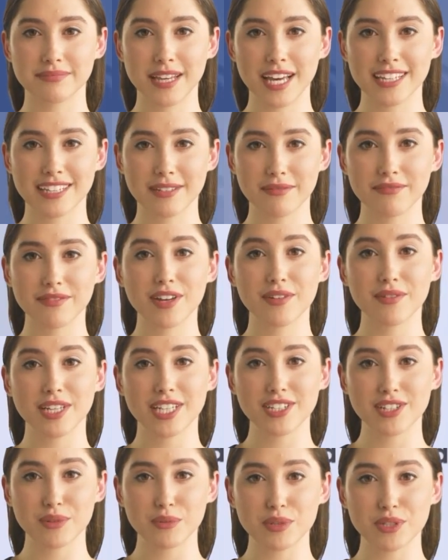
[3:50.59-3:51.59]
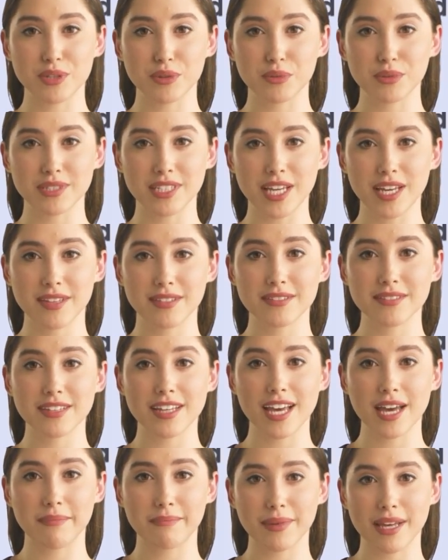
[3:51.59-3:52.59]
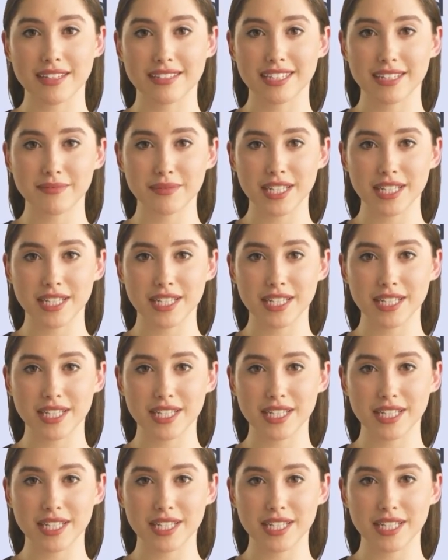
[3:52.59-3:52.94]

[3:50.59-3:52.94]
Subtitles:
And in very short order, I'm betting